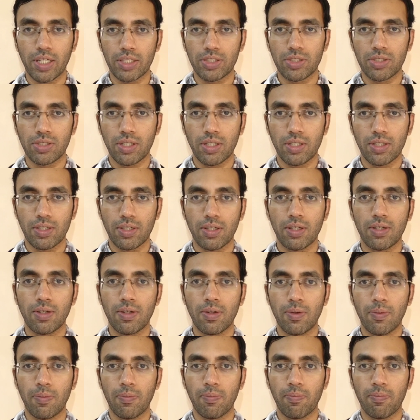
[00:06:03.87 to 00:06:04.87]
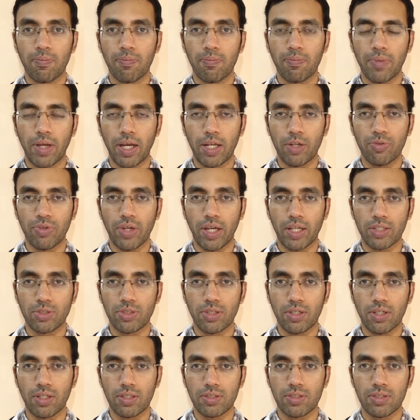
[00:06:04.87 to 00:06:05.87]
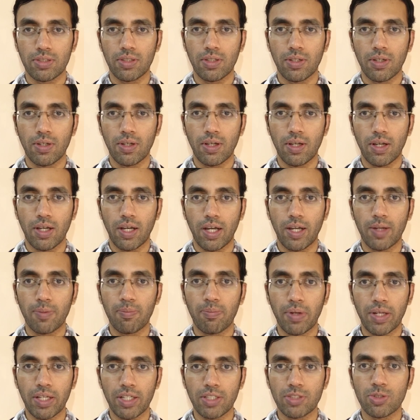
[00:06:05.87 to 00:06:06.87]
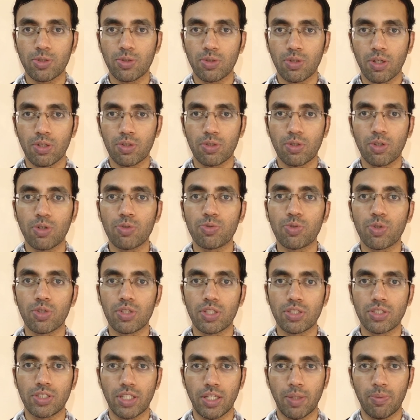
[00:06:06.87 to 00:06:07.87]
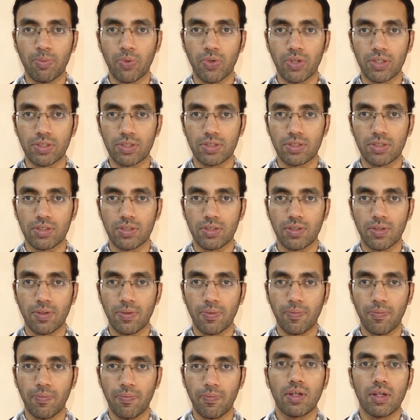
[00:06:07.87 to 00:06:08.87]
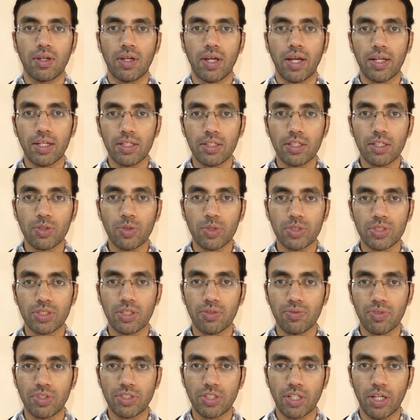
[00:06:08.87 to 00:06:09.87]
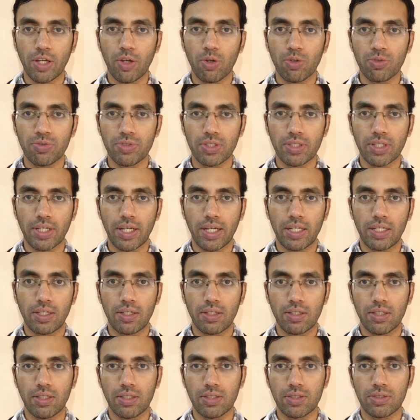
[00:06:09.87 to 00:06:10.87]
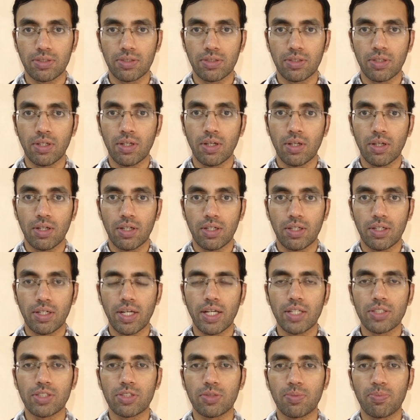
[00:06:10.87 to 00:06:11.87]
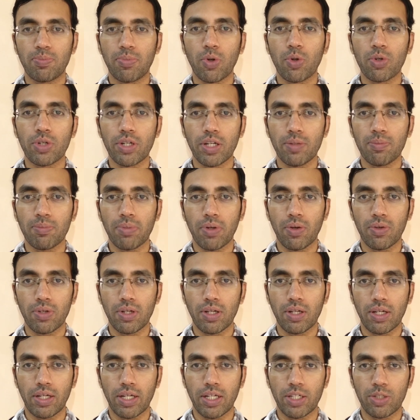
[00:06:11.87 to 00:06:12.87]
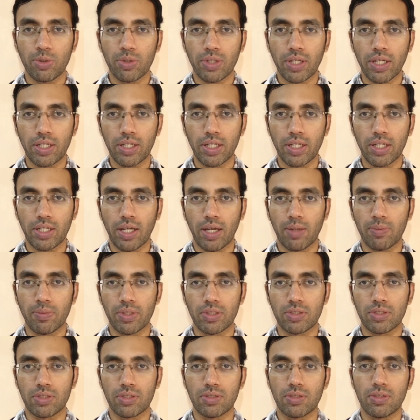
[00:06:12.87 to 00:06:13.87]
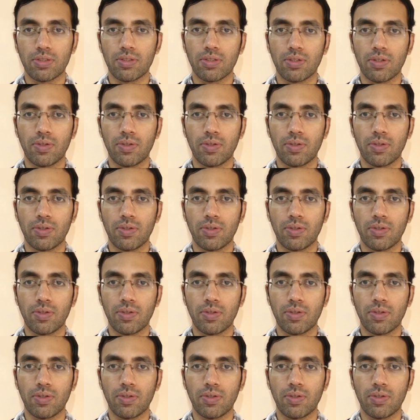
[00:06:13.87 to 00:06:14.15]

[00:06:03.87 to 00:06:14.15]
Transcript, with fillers: trusted manufacturers and please do not go for the cheap ones. Another question which I often get is Does protein powder lead to kidney damage?